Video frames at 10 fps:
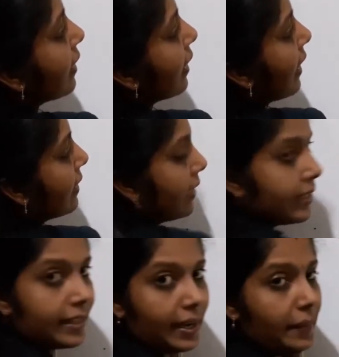
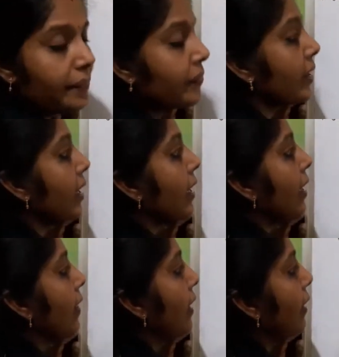etc.
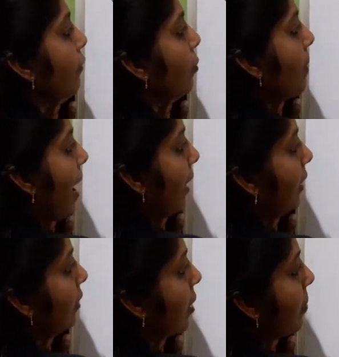Then for
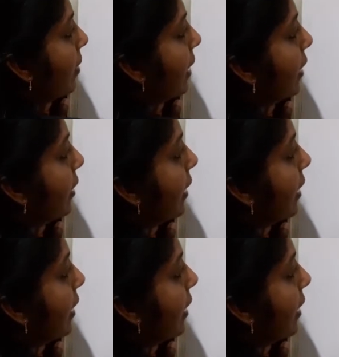parallel combination it